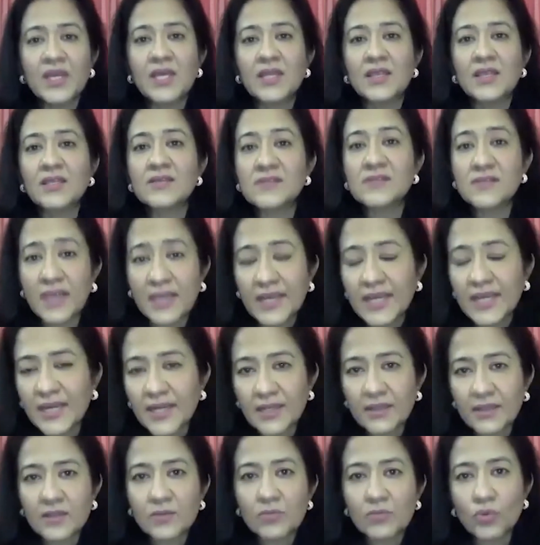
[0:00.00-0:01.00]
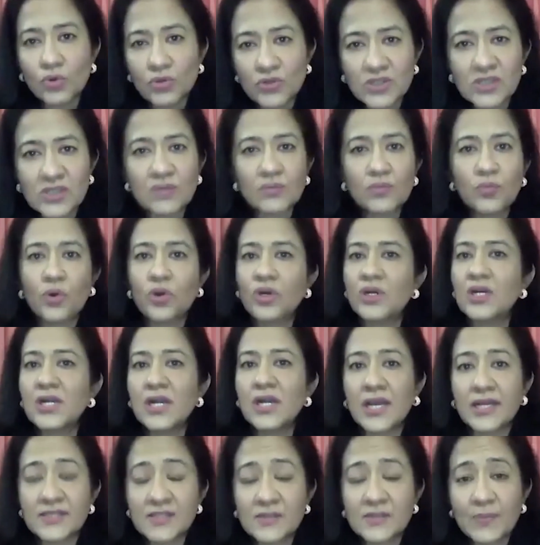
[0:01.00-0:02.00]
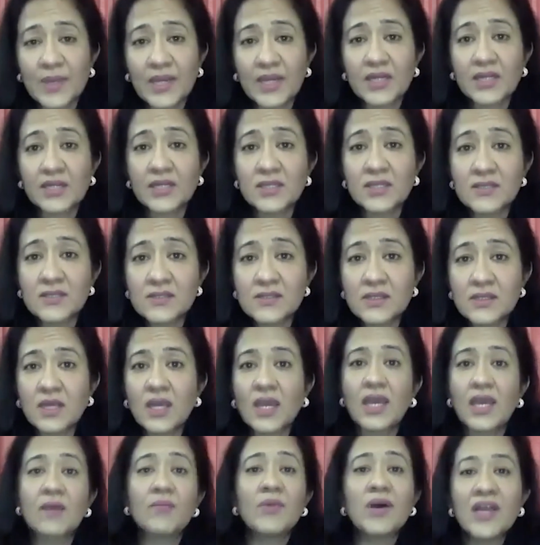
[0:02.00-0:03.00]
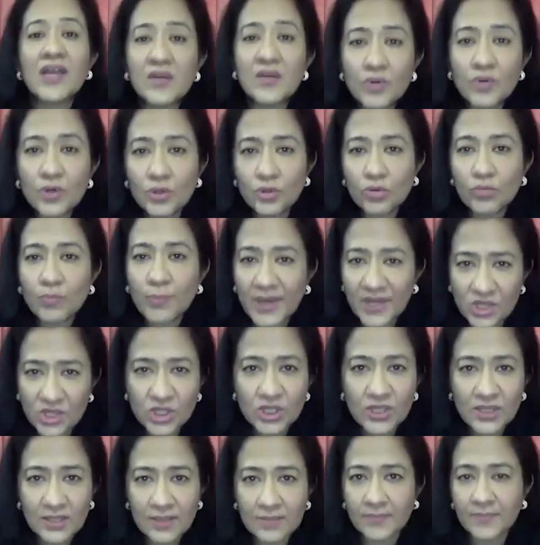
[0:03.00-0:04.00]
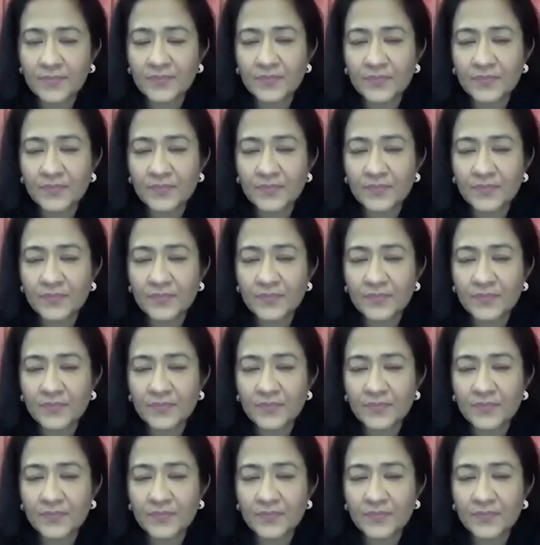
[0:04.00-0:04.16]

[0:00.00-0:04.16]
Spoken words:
The second and the most important aspect is, am I able to measure them?